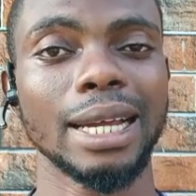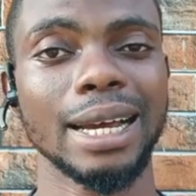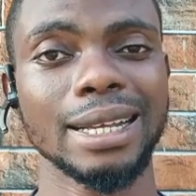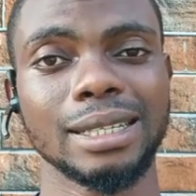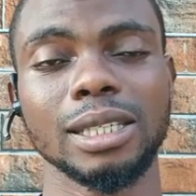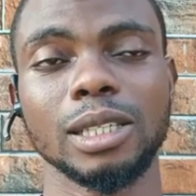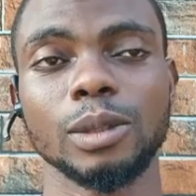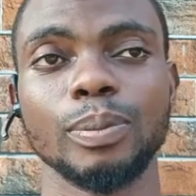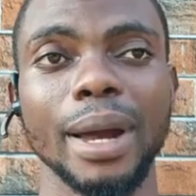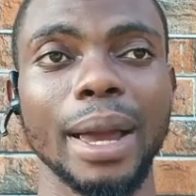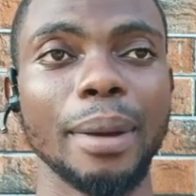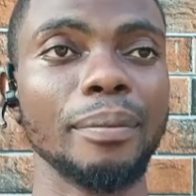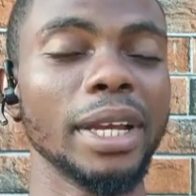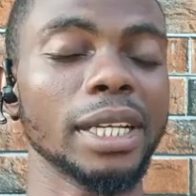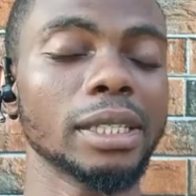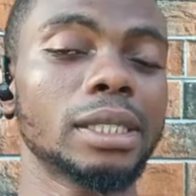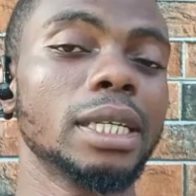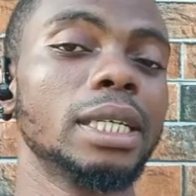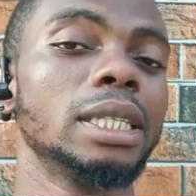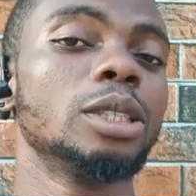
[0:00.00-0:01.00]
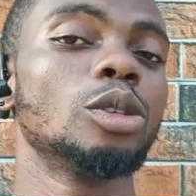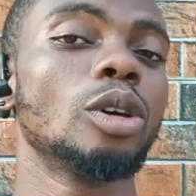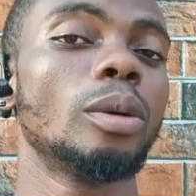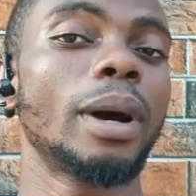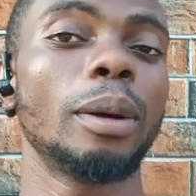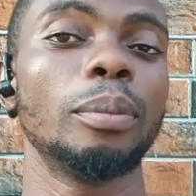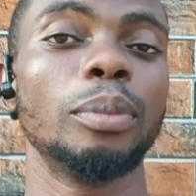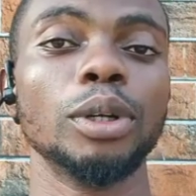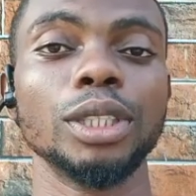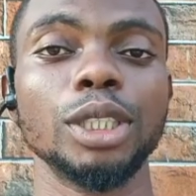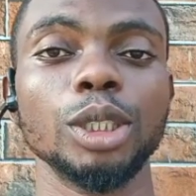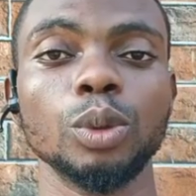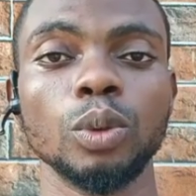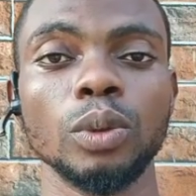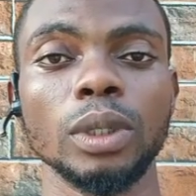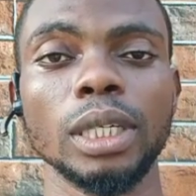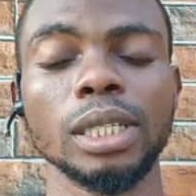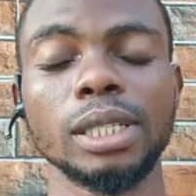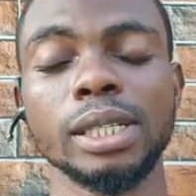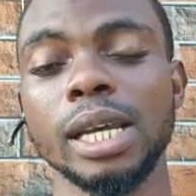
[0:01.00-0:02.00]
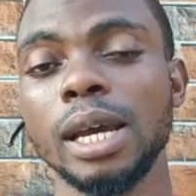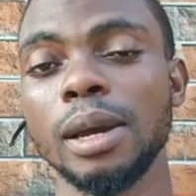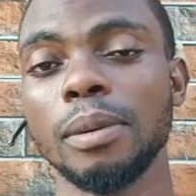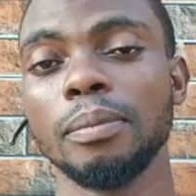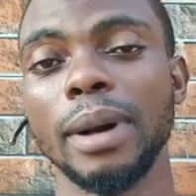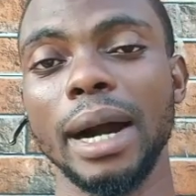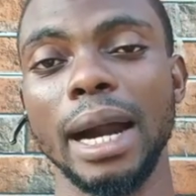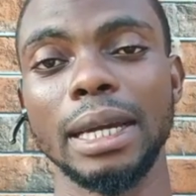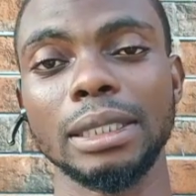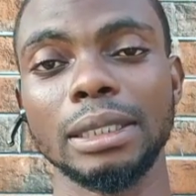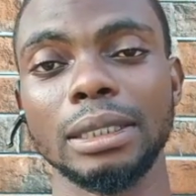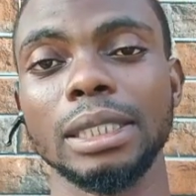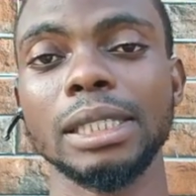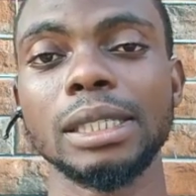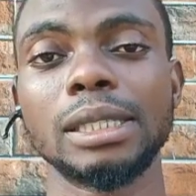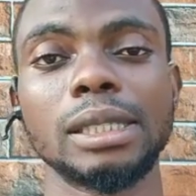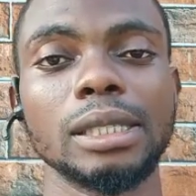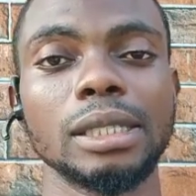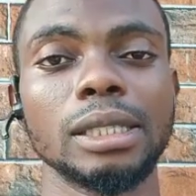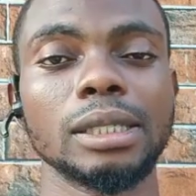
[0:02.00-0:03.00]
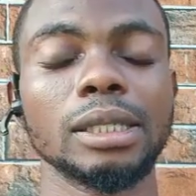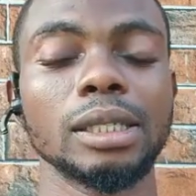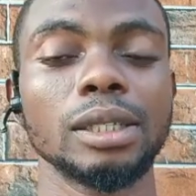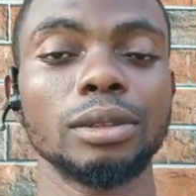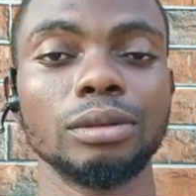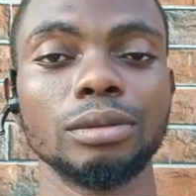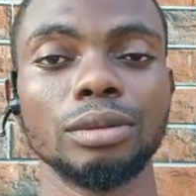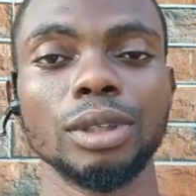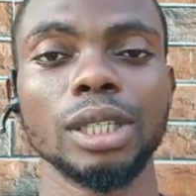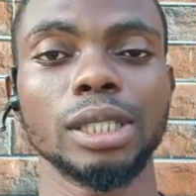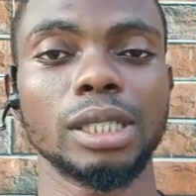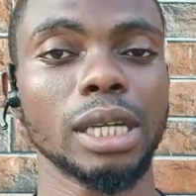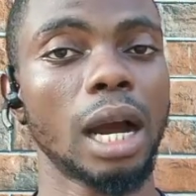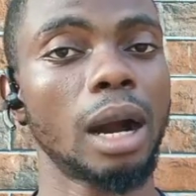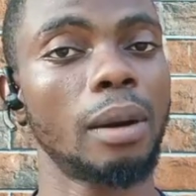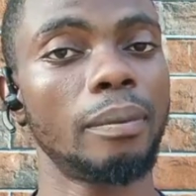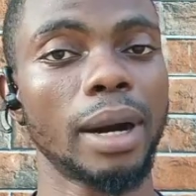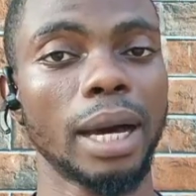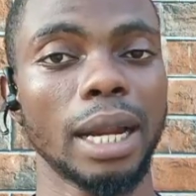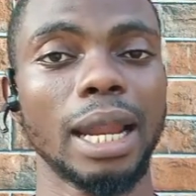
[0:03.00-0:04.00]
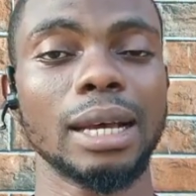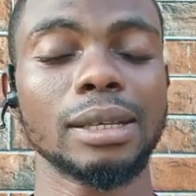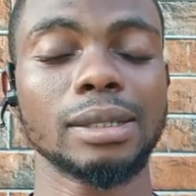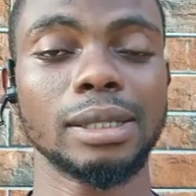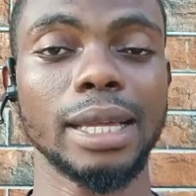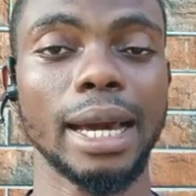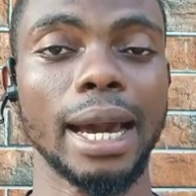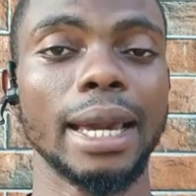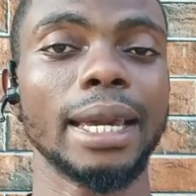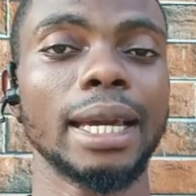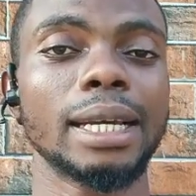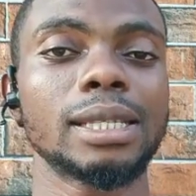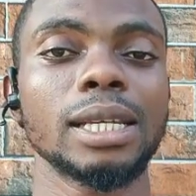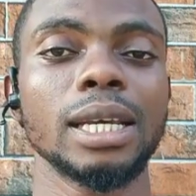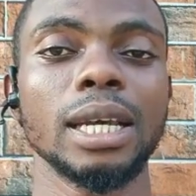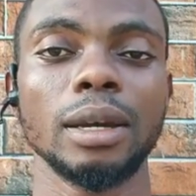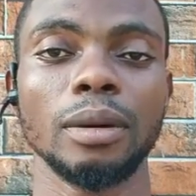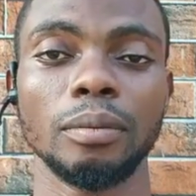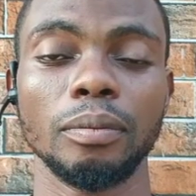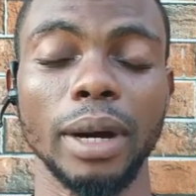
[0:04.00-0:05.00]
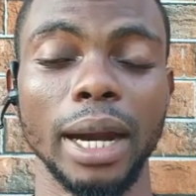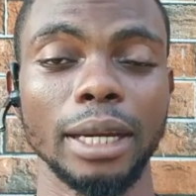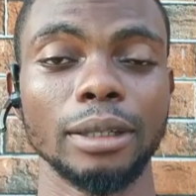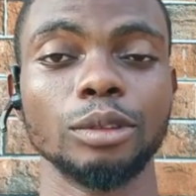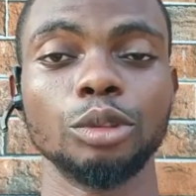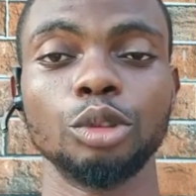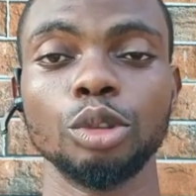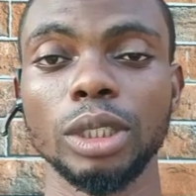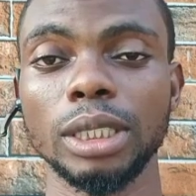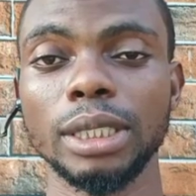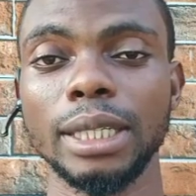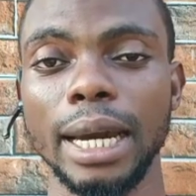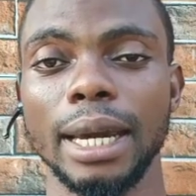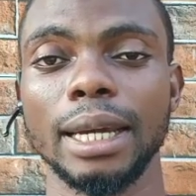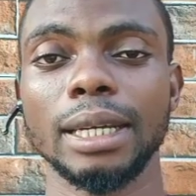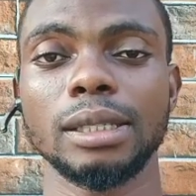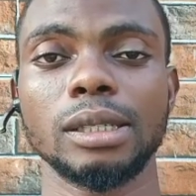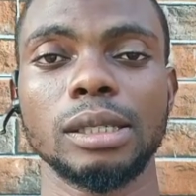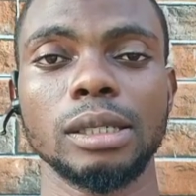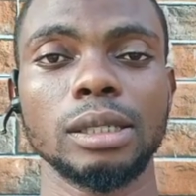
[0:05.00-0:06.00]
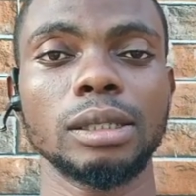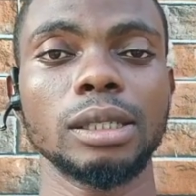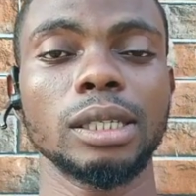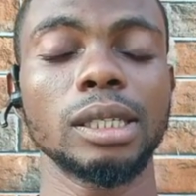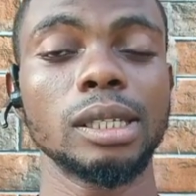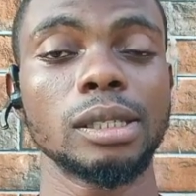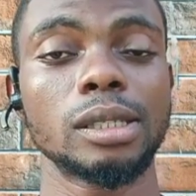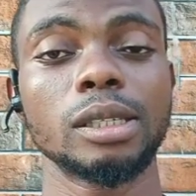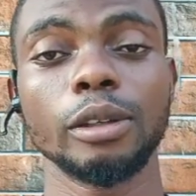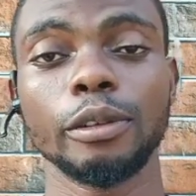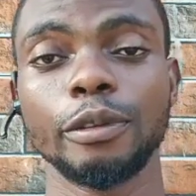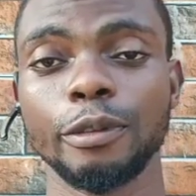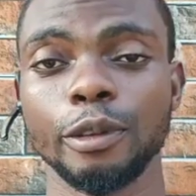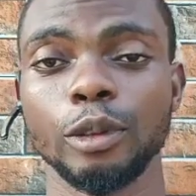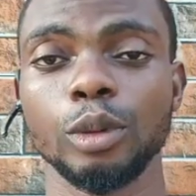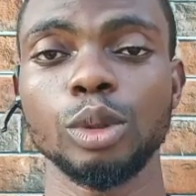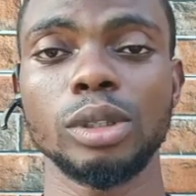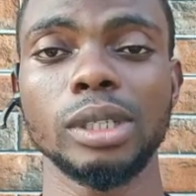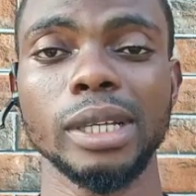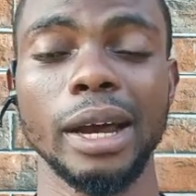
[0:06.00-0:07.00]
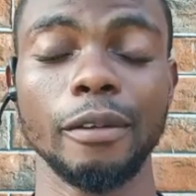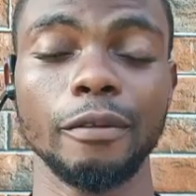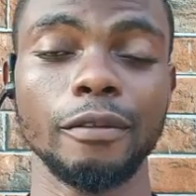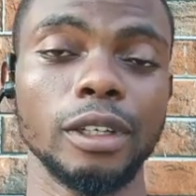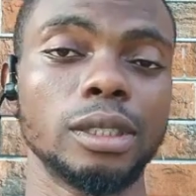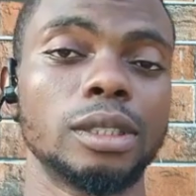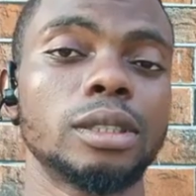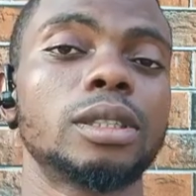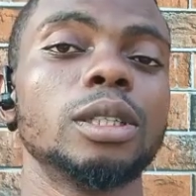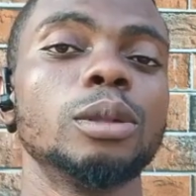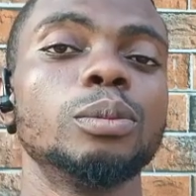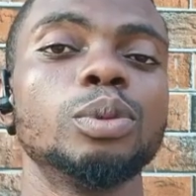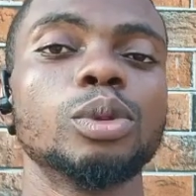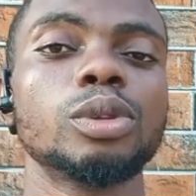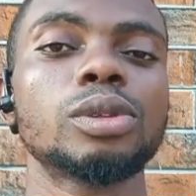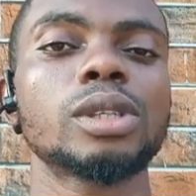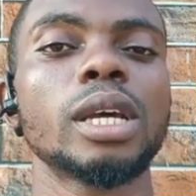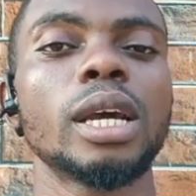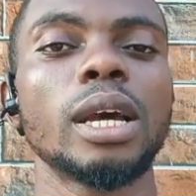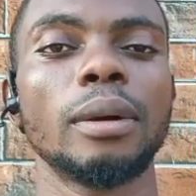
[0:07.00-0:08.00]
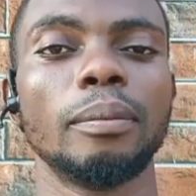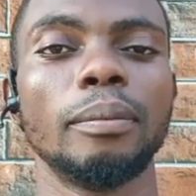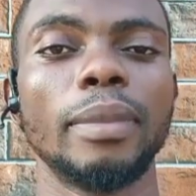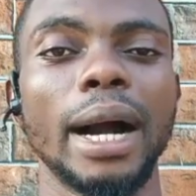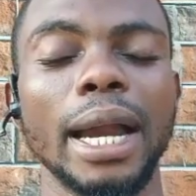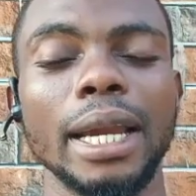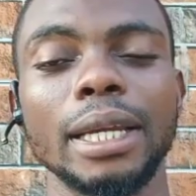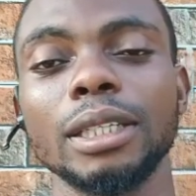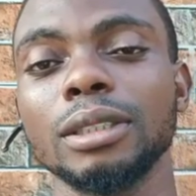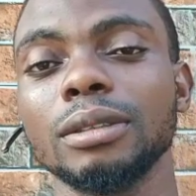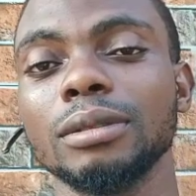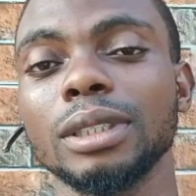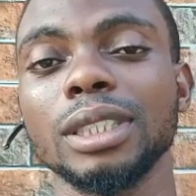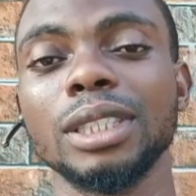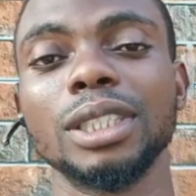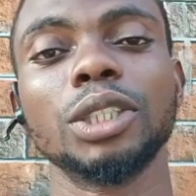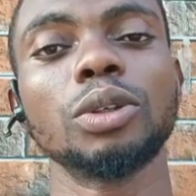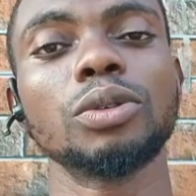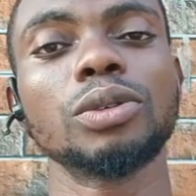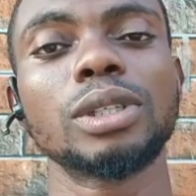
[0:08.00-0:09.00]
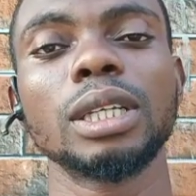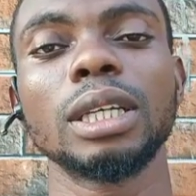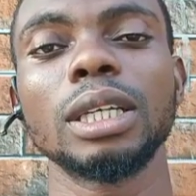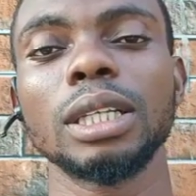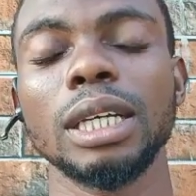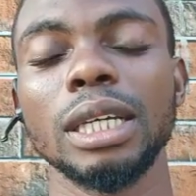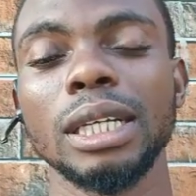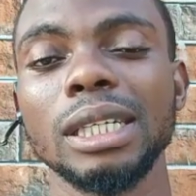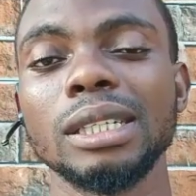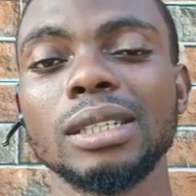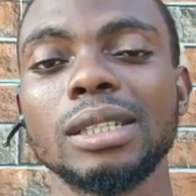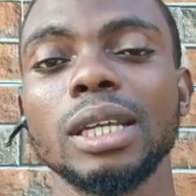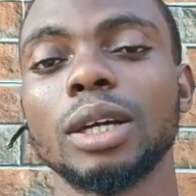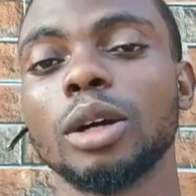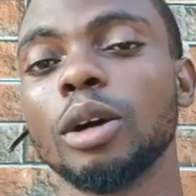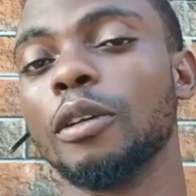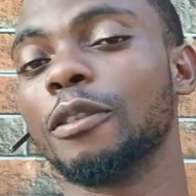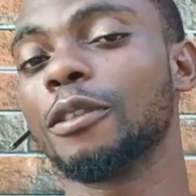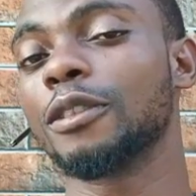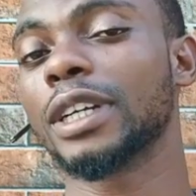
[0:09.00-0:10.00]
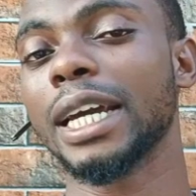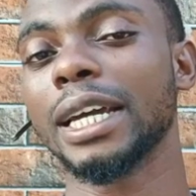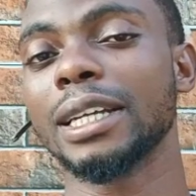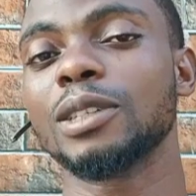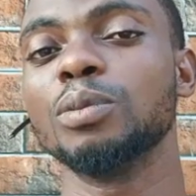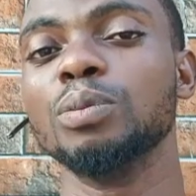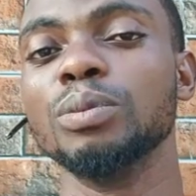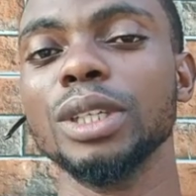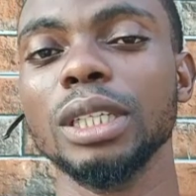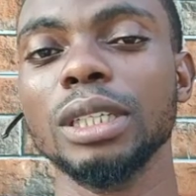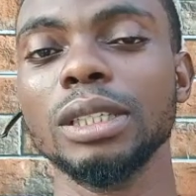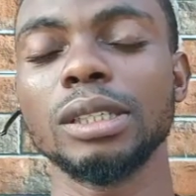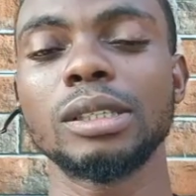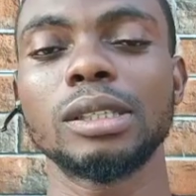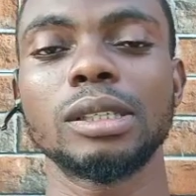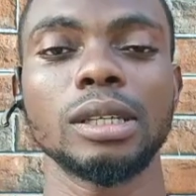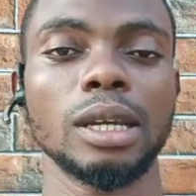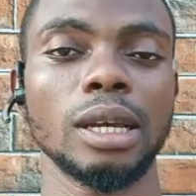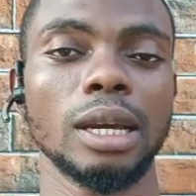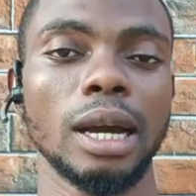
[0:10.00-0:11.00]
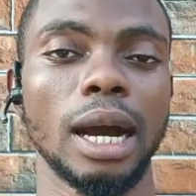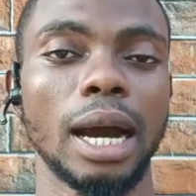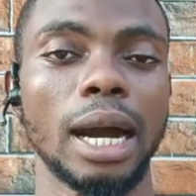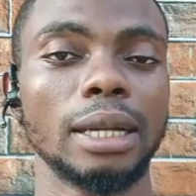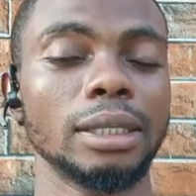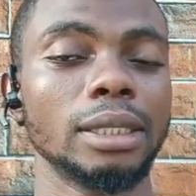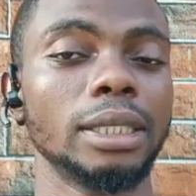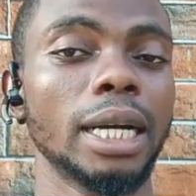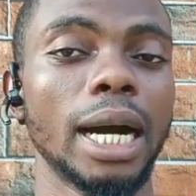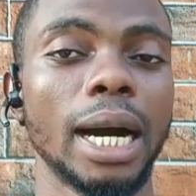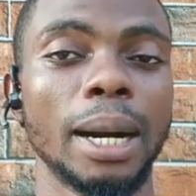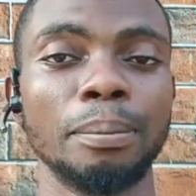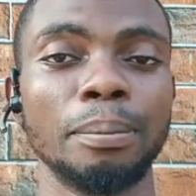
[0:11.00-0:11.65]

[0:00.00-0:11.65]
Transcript: That is by maintaining normal body weight, by eating rich and balanced diet, by doing dieting, eating fruits and vegetables, by reducing intake of red meat and